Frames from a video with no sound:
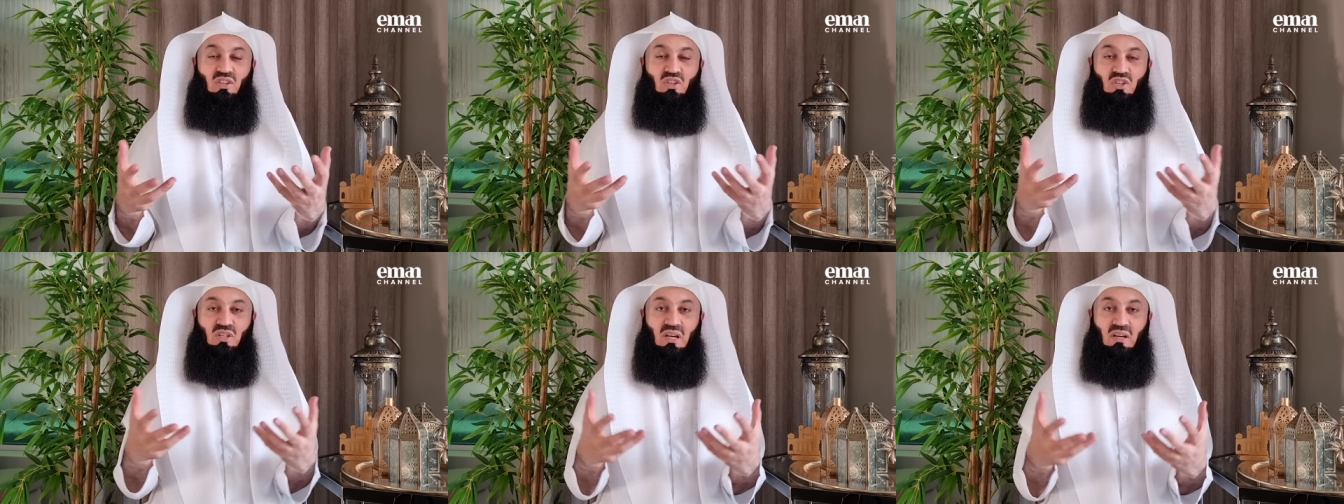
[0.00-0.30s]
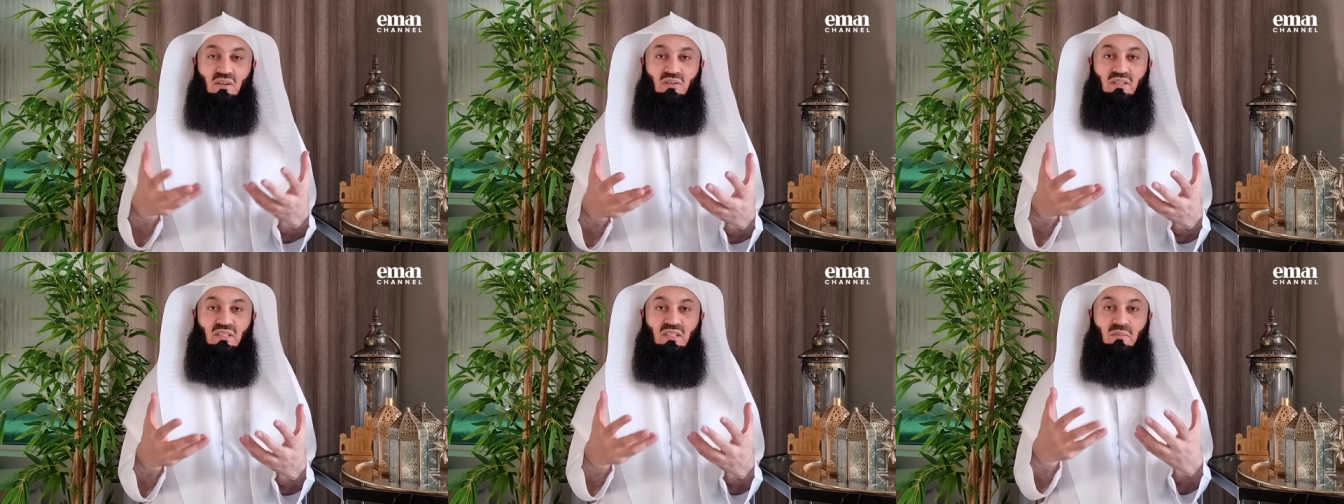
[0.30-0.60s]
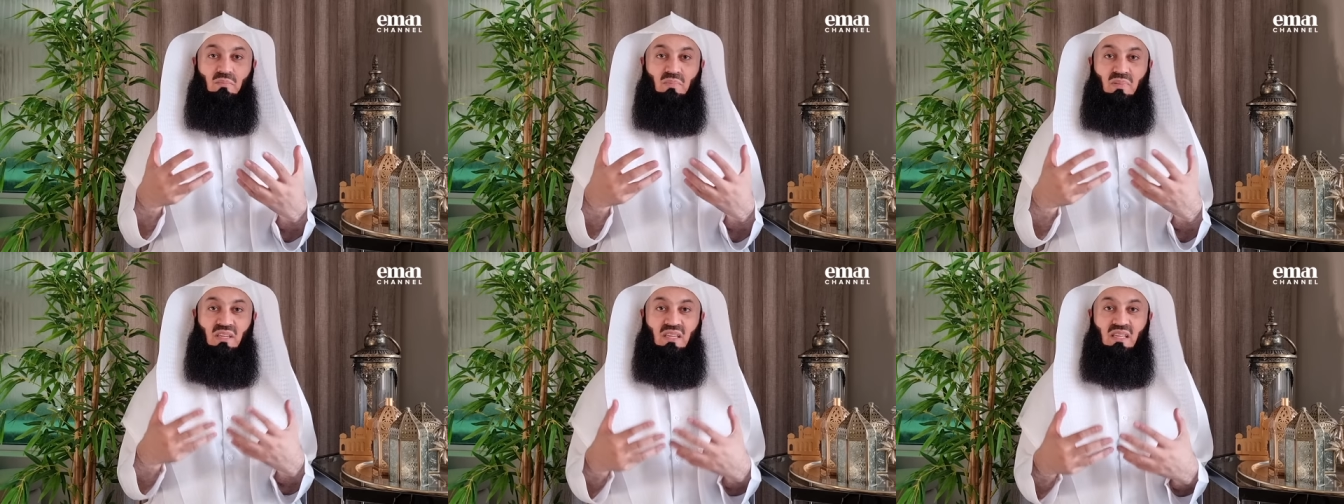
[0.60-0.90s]
charity
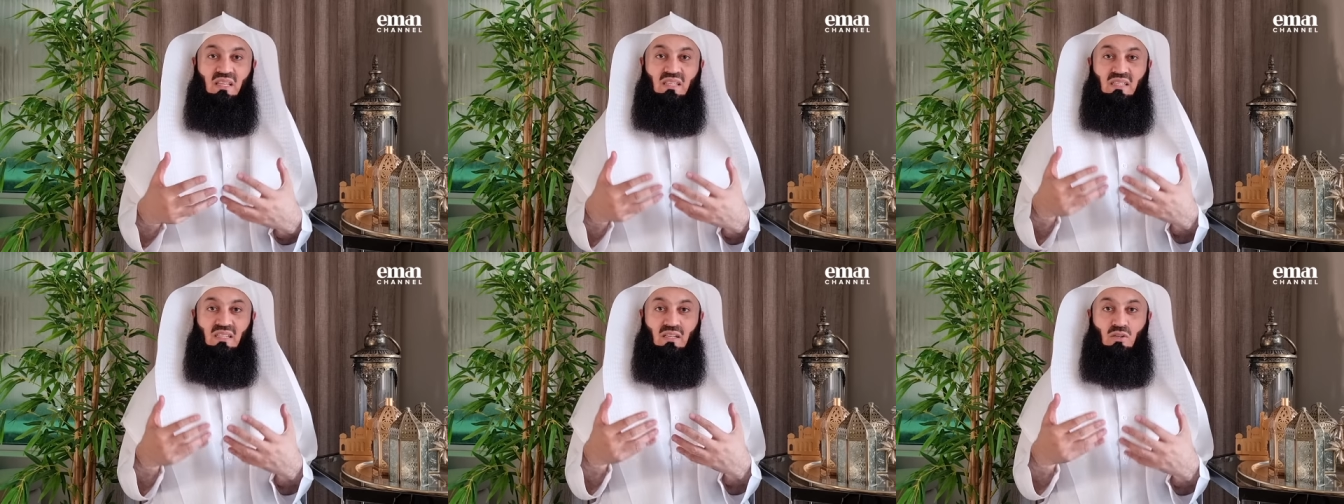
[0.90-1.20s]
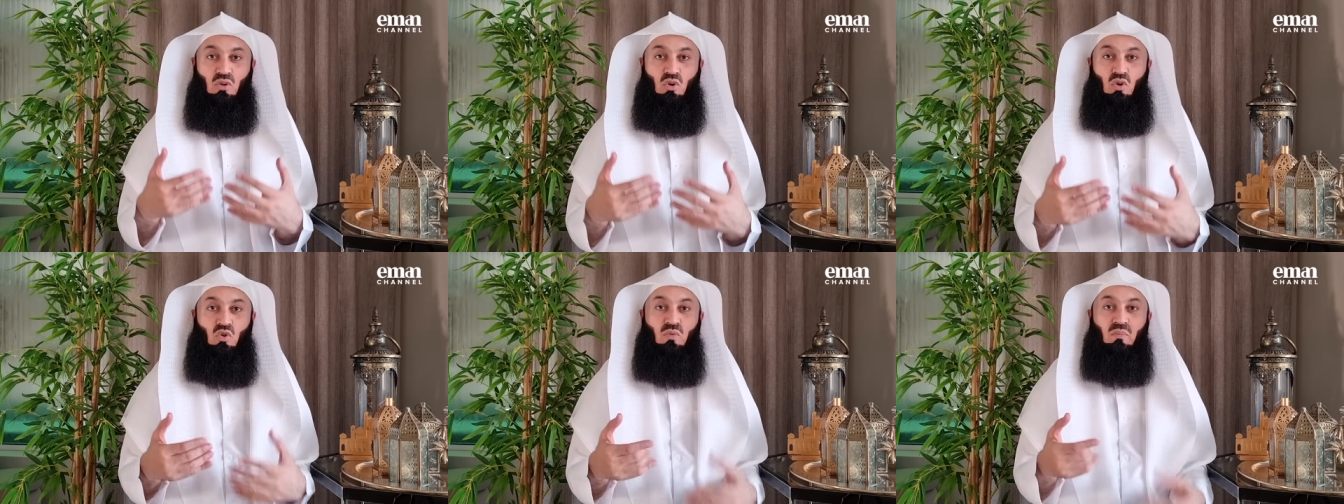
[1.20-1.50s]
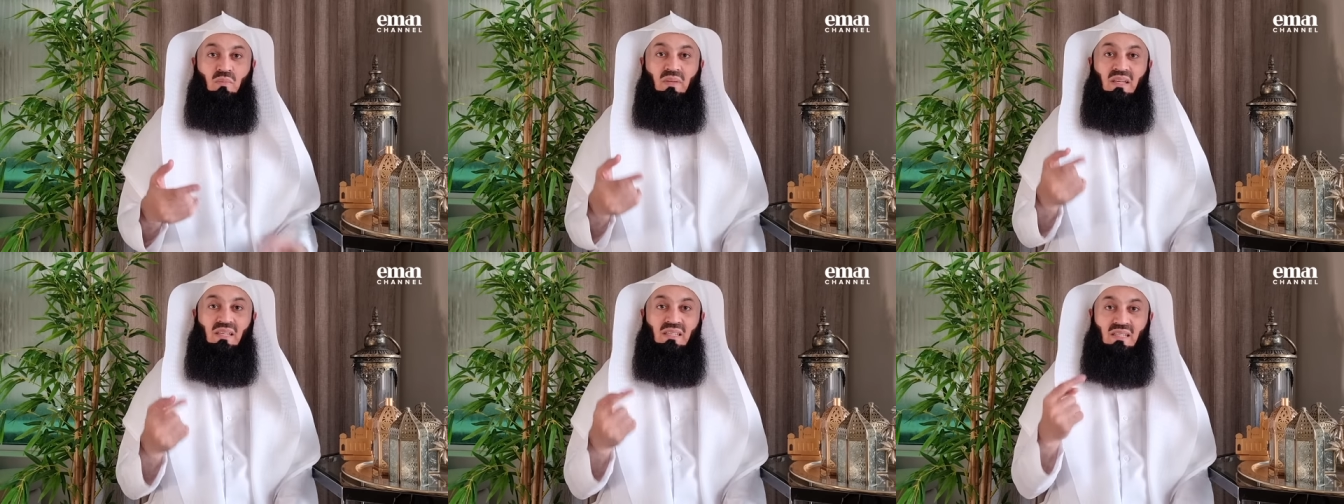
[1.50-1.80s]
begins at
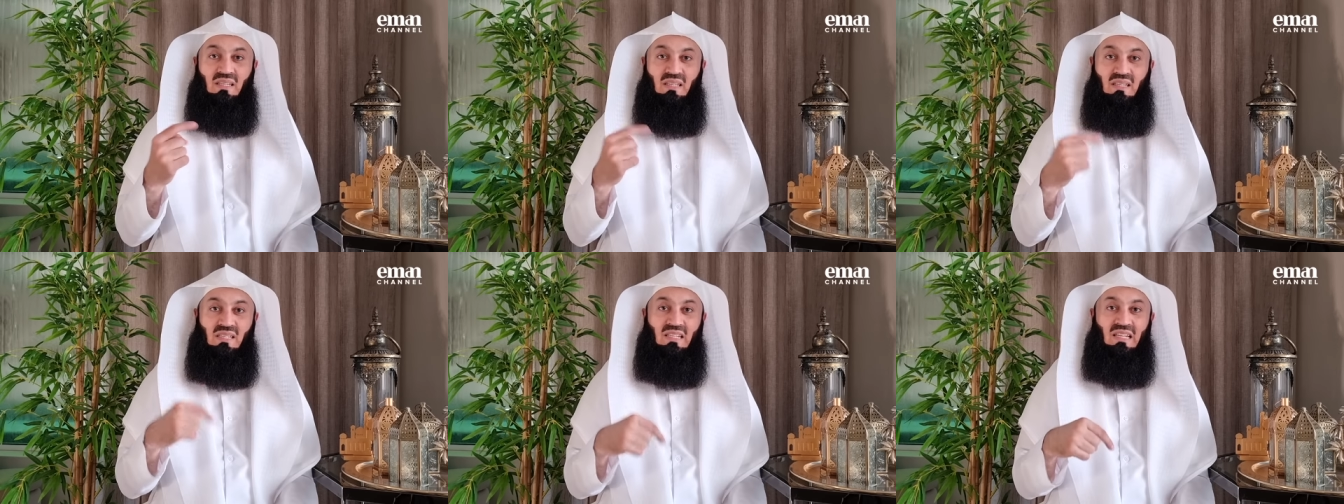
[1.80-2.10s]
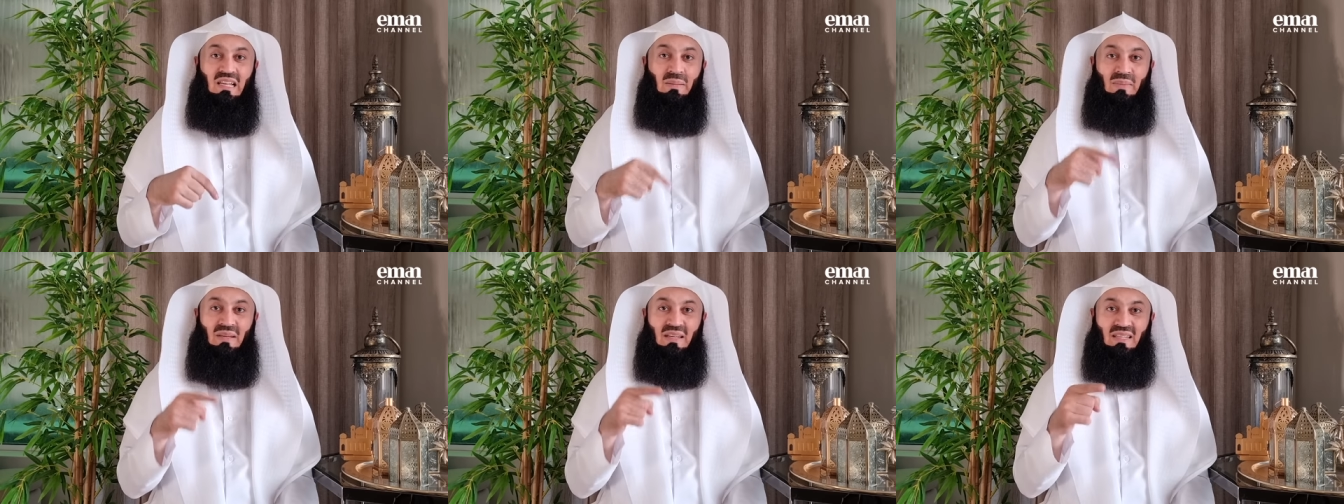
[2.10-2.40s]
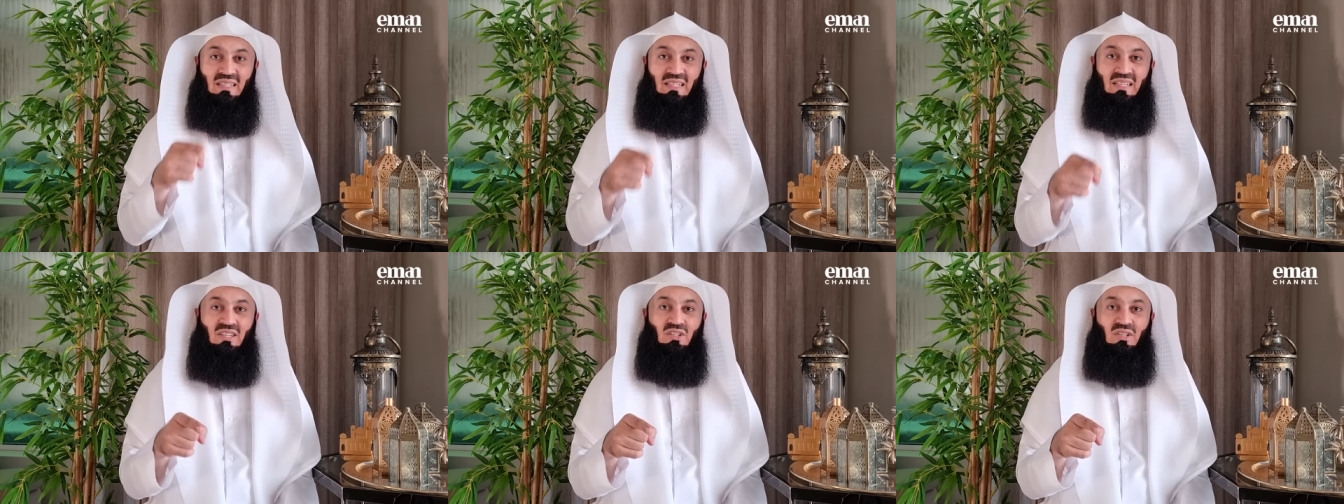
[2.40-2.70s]
home is an Islamic
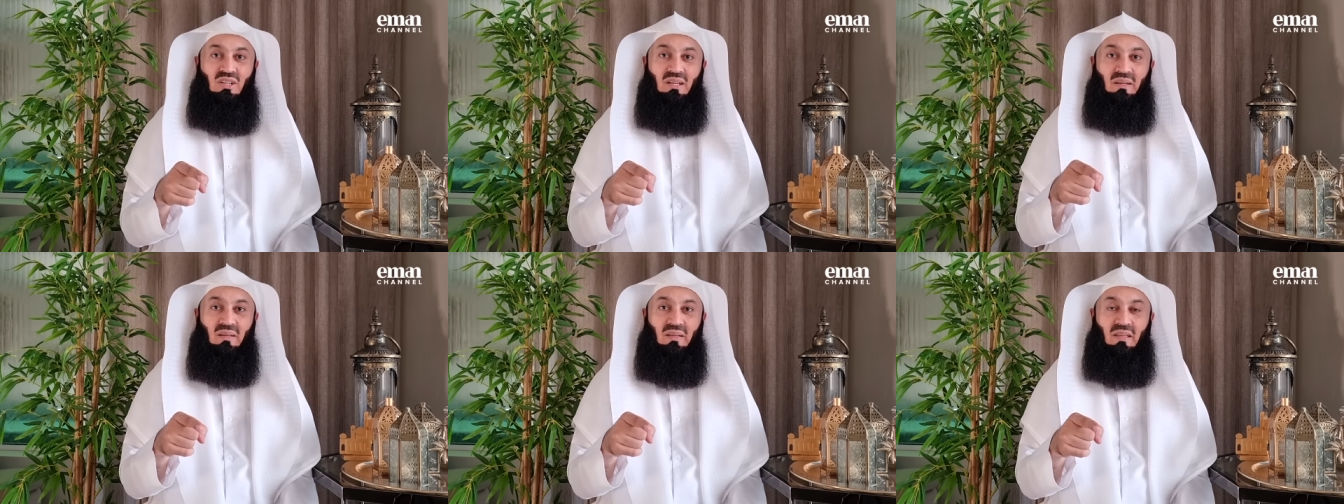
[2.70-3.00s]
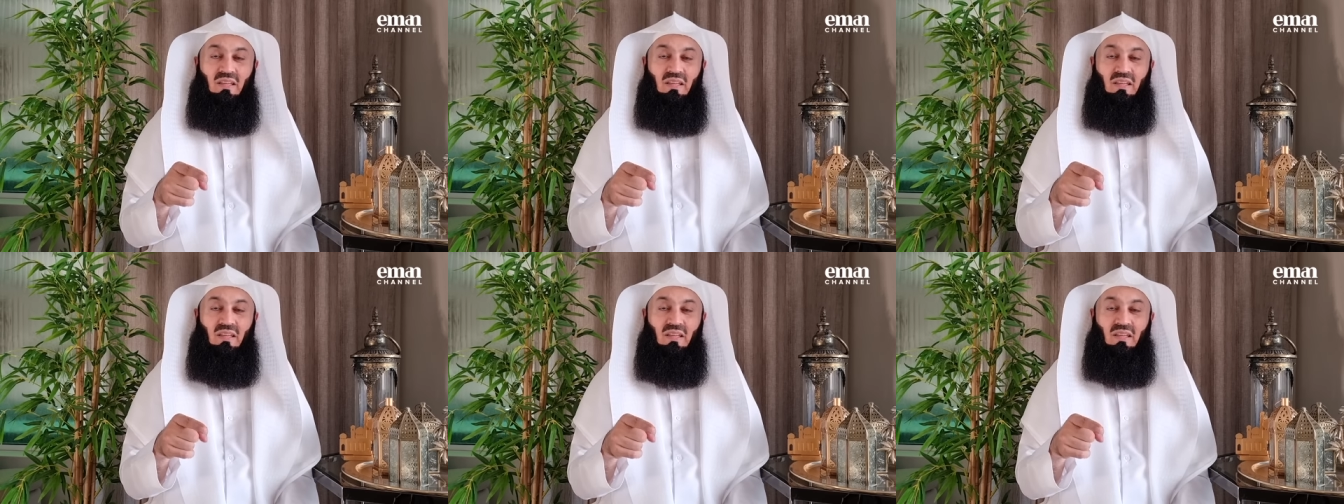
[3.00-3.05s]
teaching.